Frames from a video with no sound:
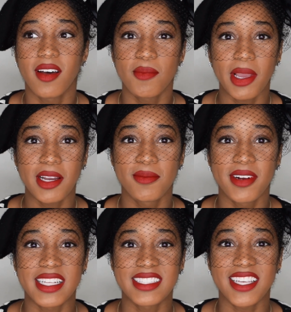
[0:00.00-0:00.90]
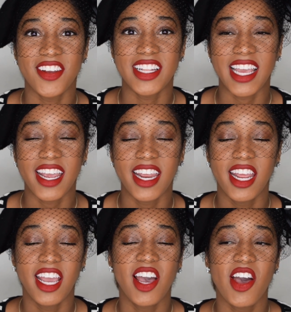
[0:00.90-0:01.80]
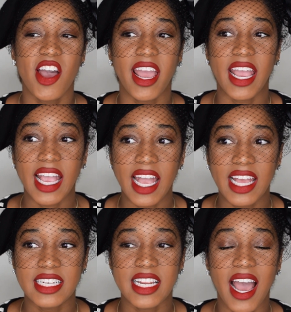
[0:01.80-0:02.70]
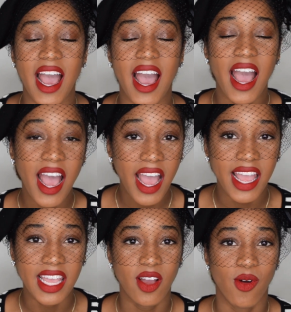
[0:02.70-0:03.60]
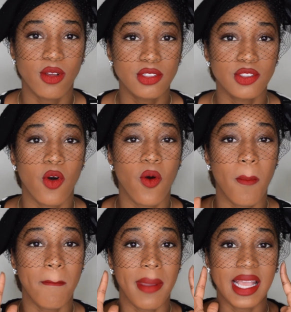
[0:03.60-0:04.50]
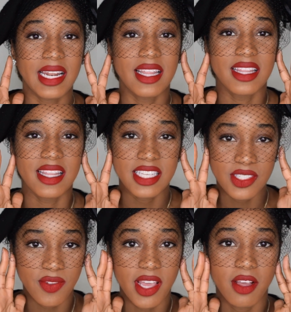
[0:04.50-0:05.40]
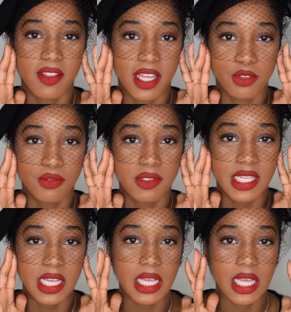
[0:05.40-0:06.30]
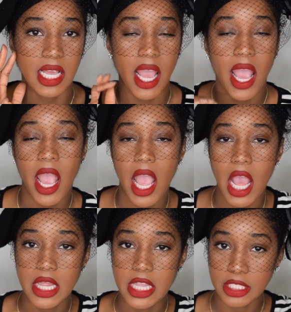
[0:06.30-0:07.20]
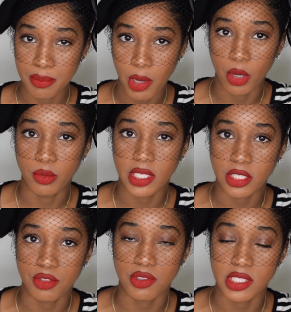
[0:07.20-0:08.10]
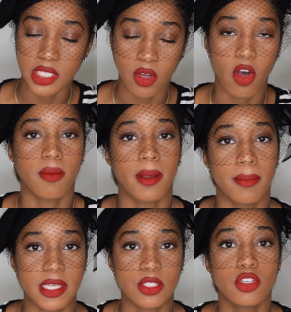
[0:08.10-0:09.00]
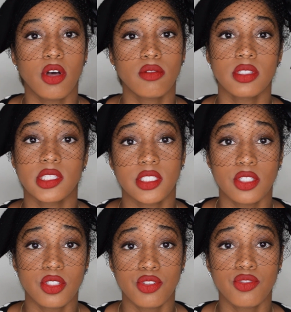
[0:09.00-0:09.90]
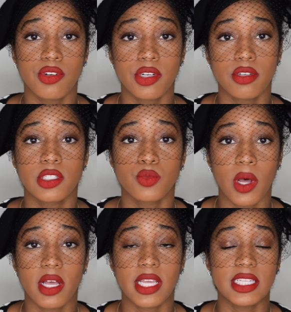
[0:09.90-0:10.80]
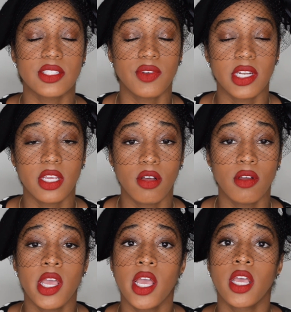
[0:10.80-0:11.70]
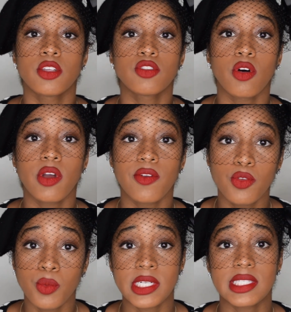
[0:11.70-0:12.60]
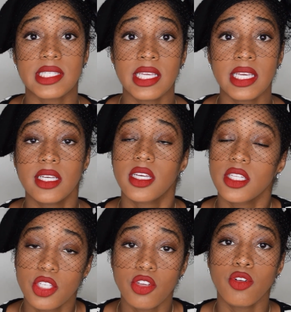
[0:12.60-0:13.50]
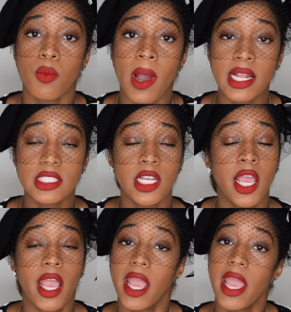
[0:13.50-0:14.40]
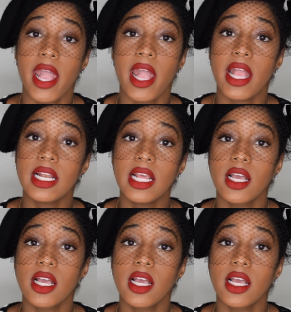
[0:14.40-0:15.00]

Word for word: makeup brands here and there. And I also made this veil that you see and this bow that you see all by me. So there's a tutorial as well in this video. So if you want to see it, continue to watch. And